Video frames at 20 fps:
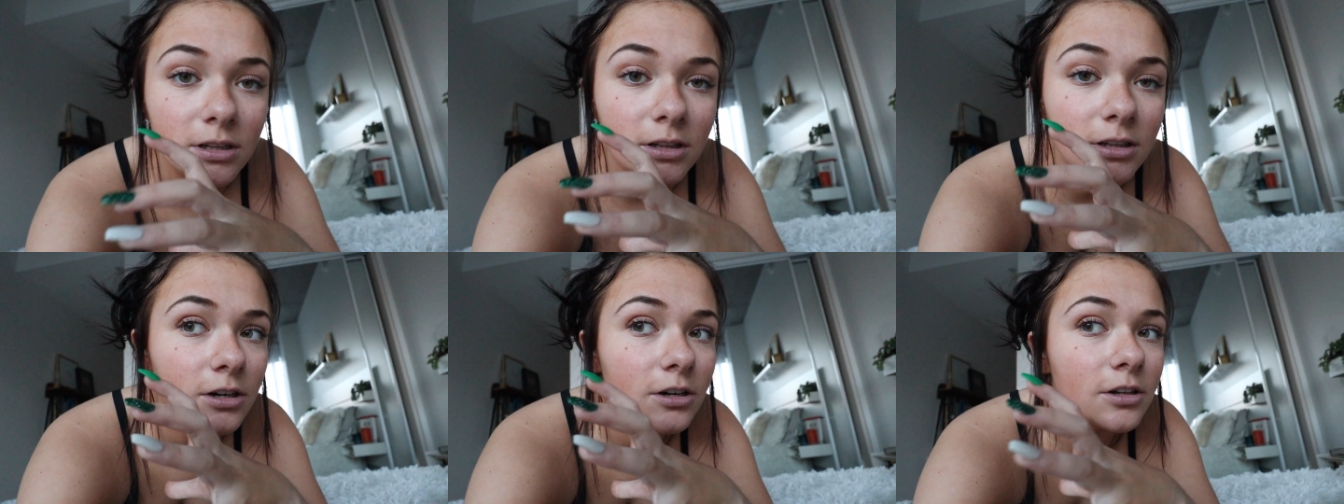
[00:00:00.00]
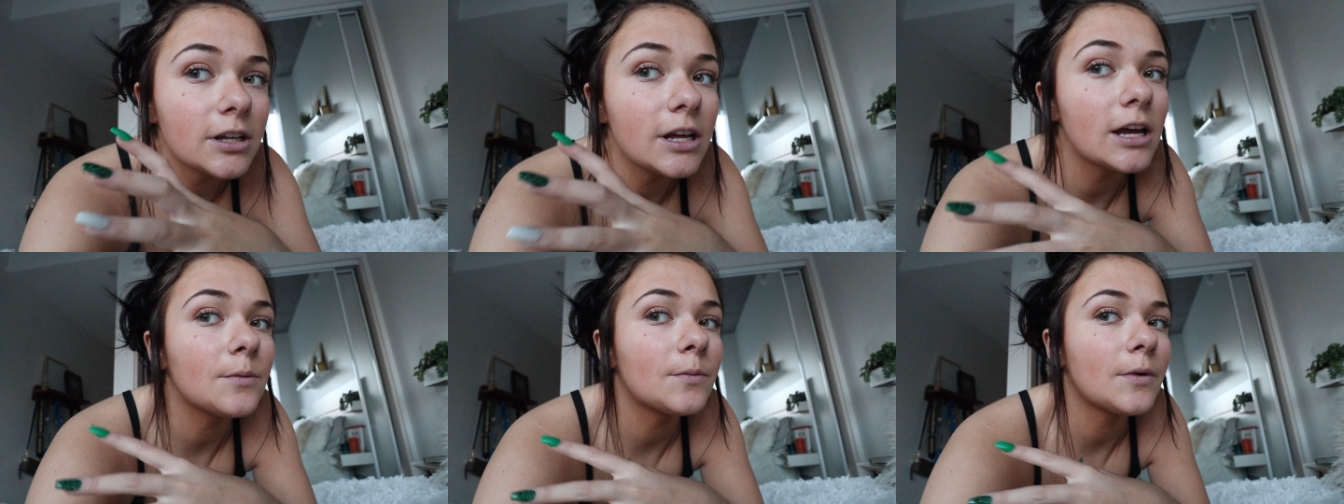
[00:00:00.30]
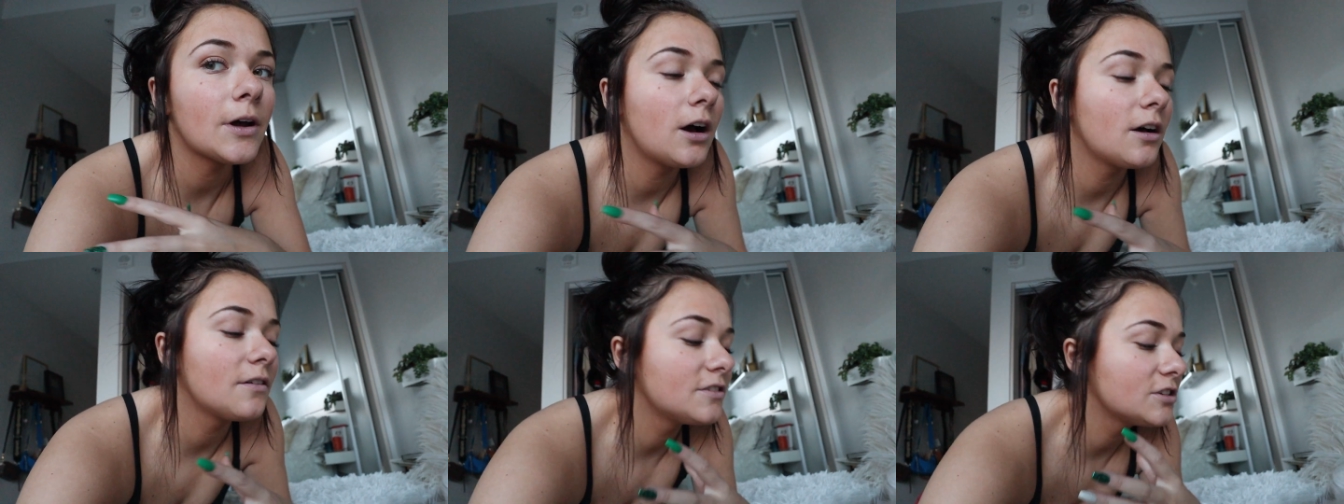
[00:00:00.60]
literally in
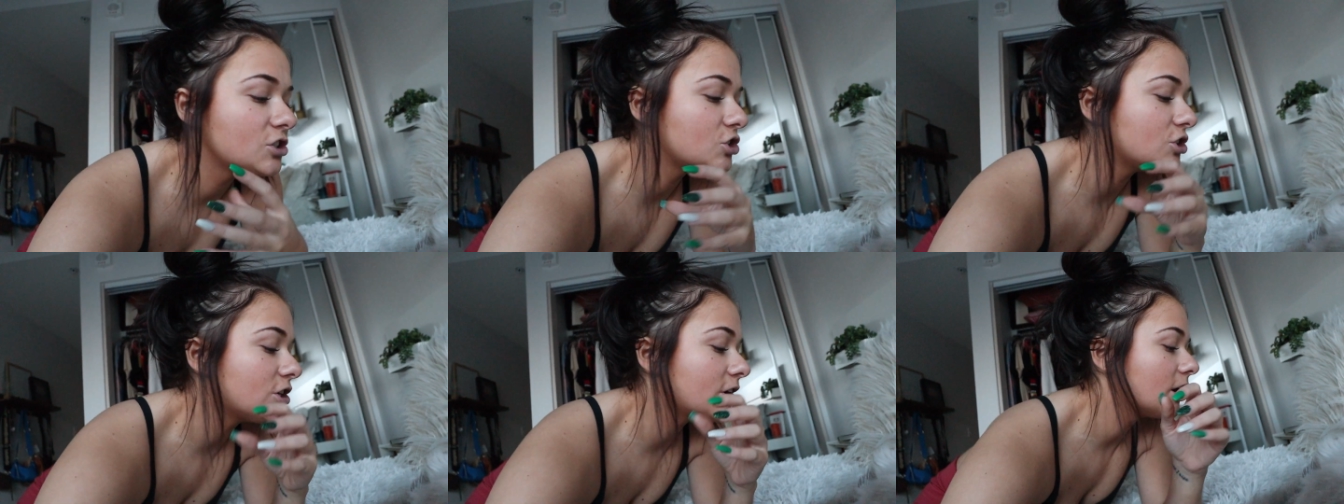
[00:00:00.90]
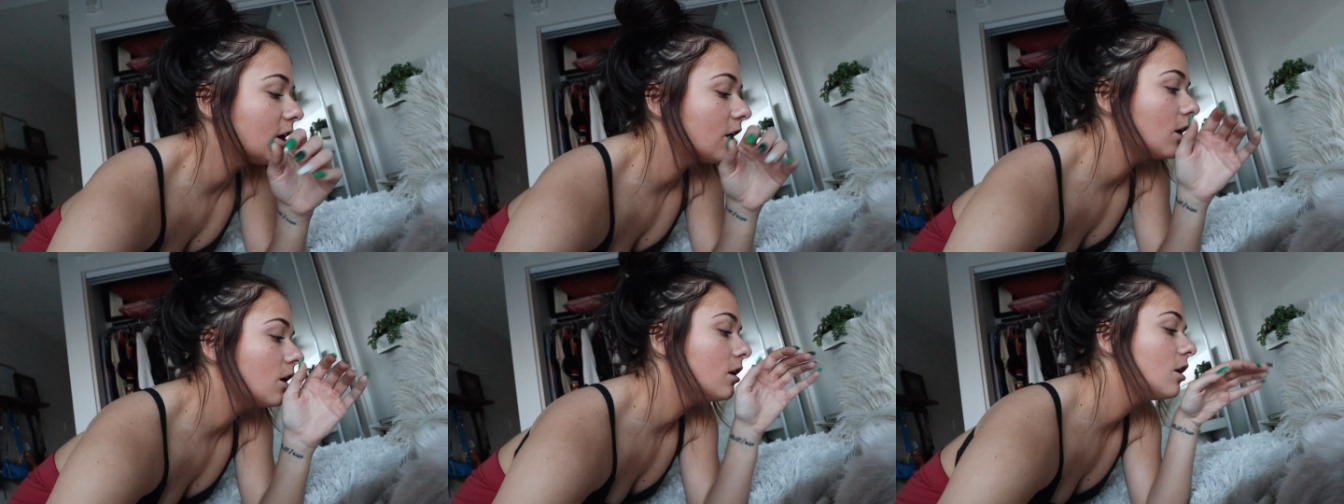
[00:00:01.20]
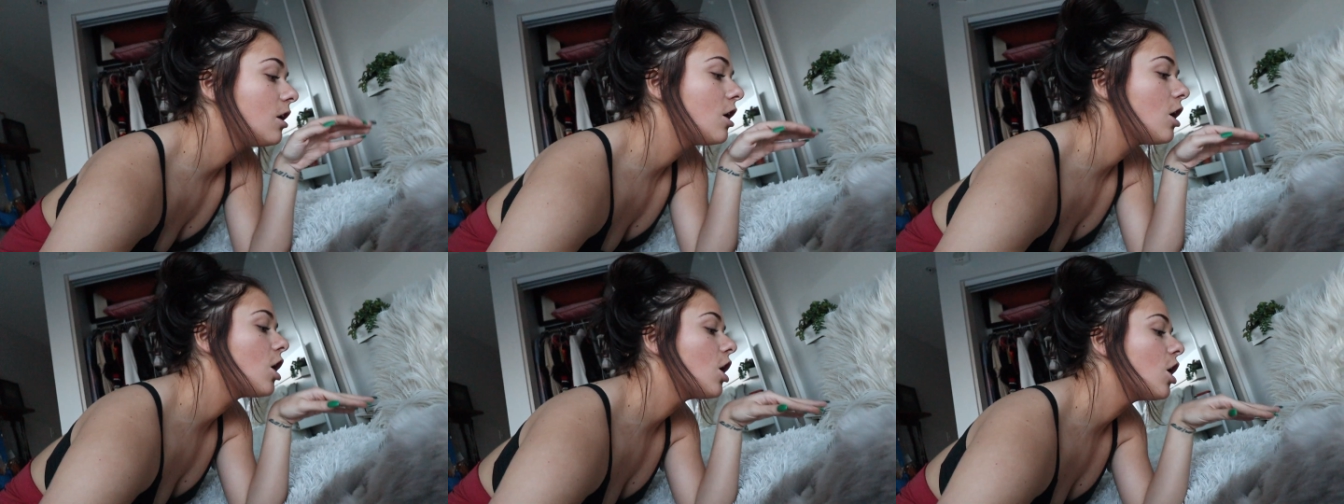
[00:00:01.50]
my office chair
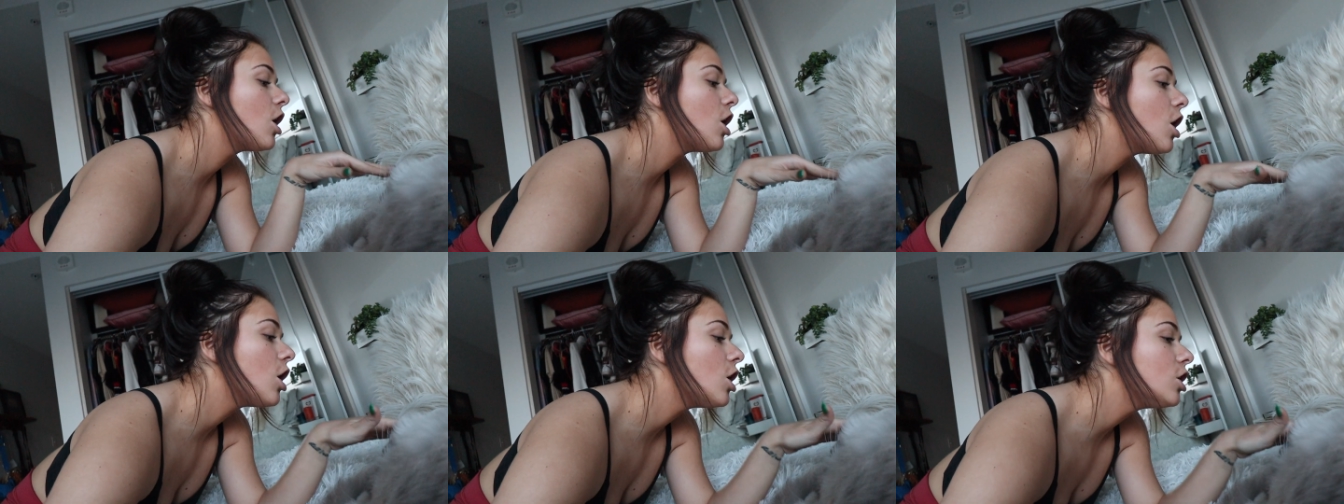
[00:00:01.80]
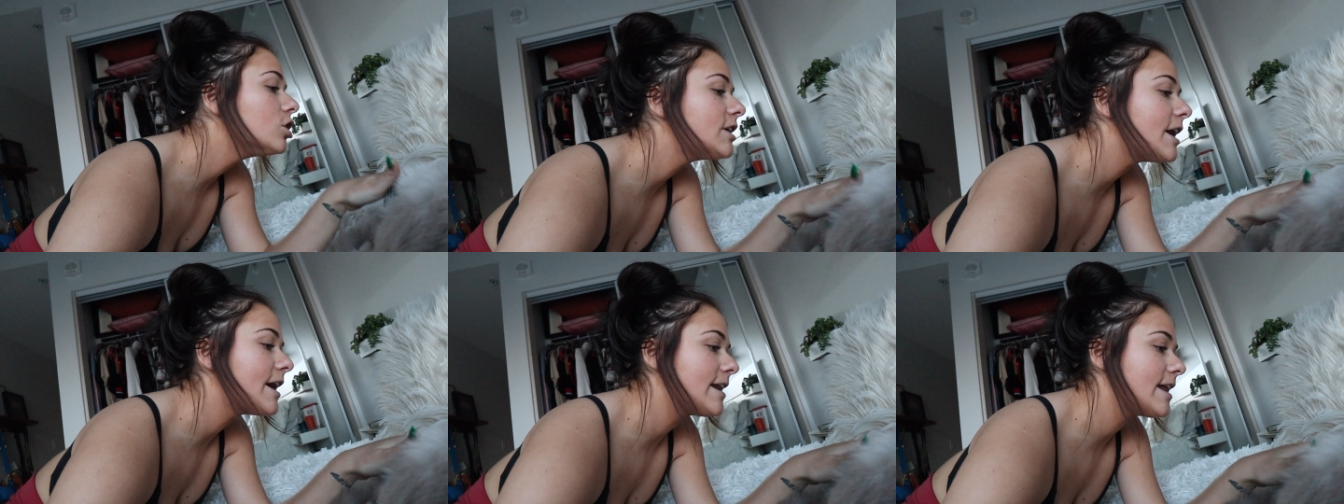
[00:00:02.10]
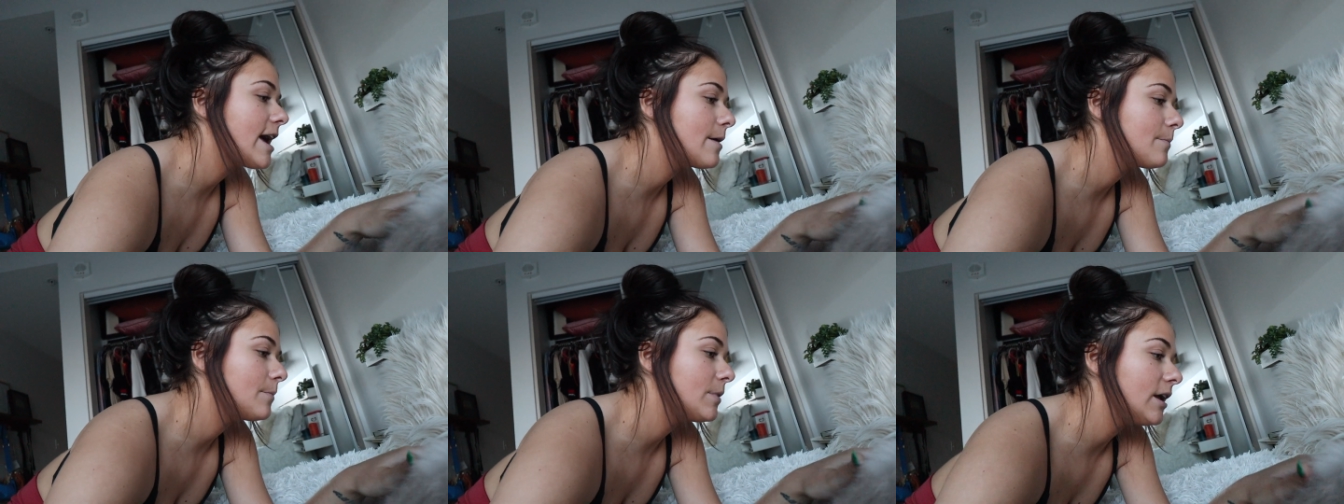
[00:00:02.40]
all day
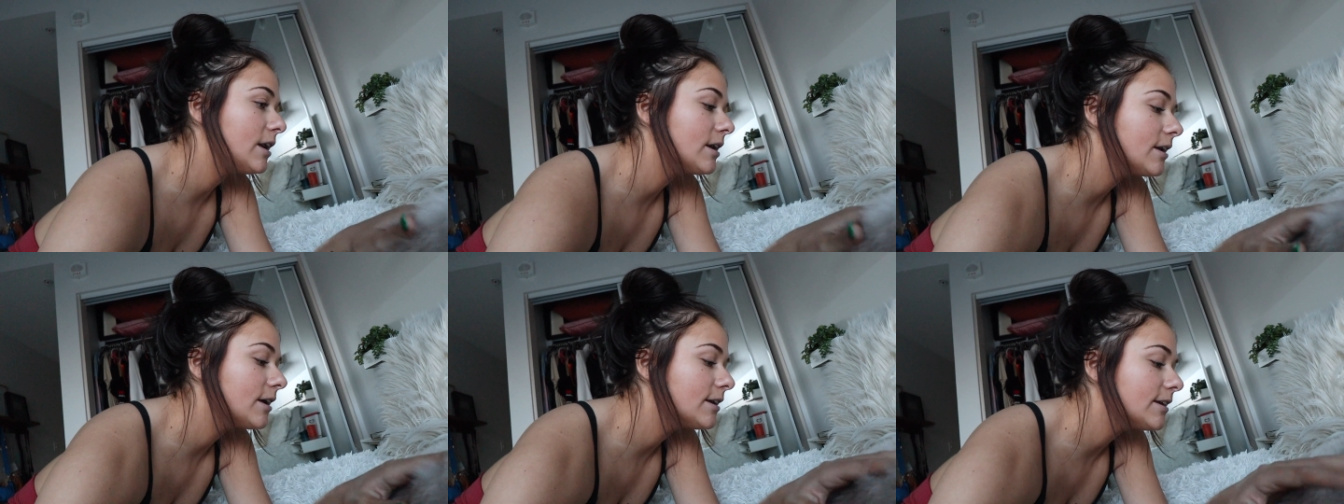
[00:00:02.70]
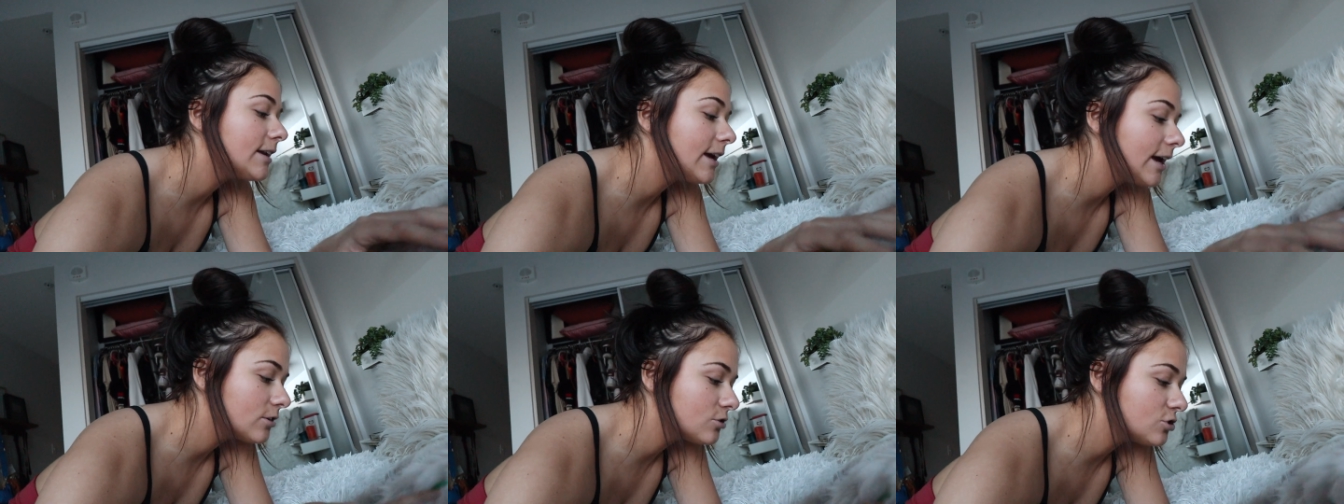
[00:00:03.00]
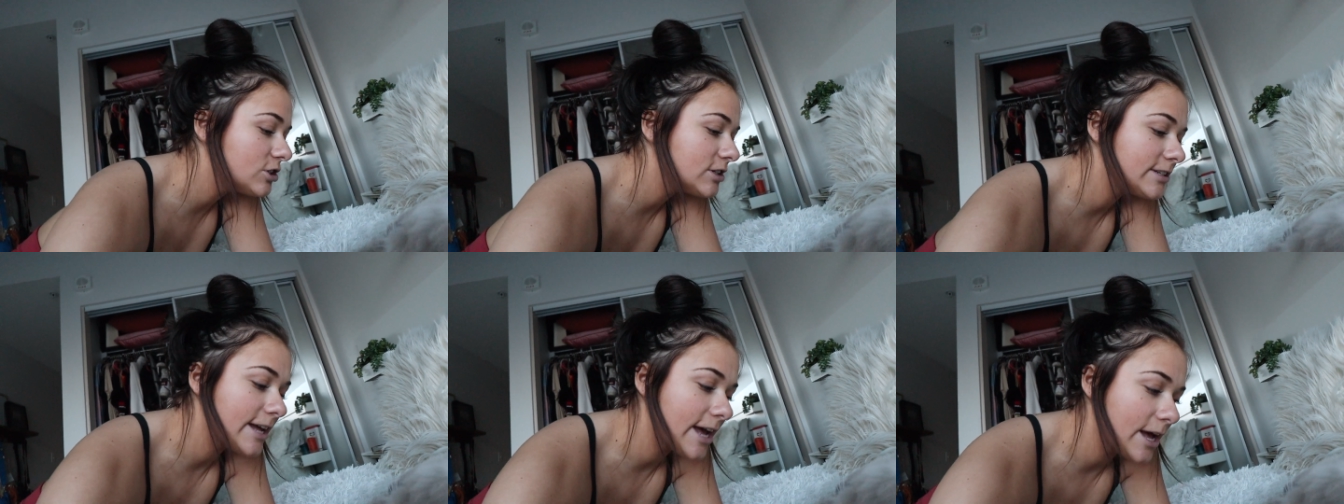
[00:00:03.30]
napping and now
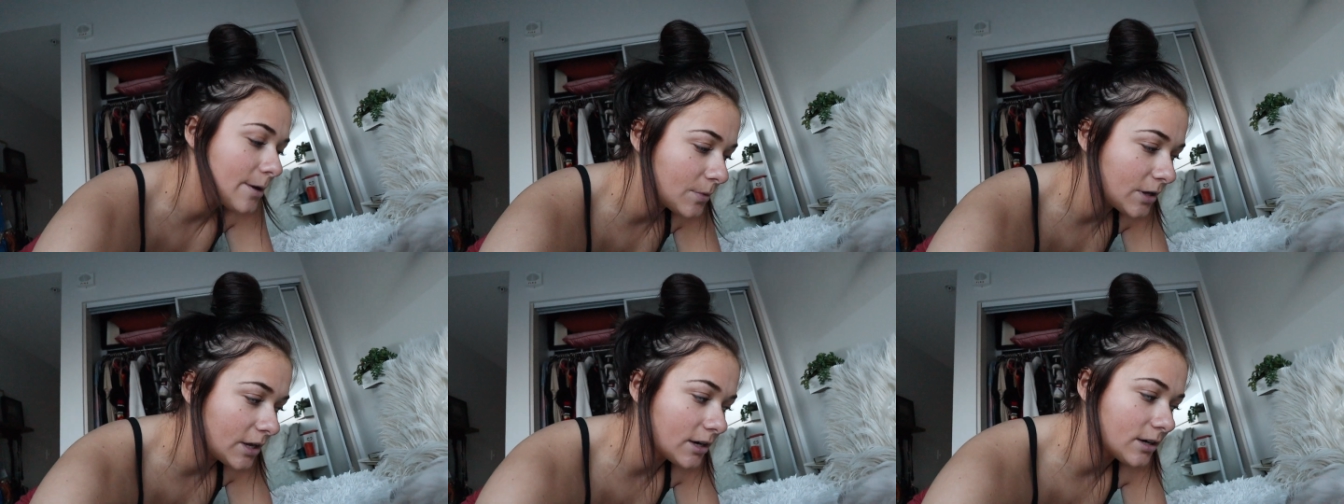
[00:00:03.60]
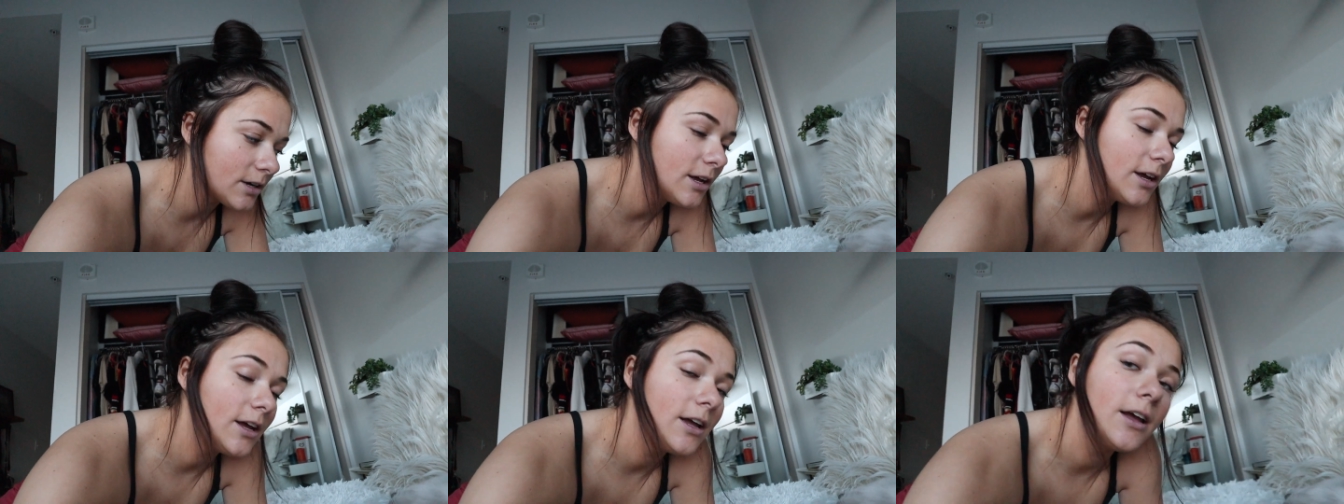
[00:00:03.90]
she's napping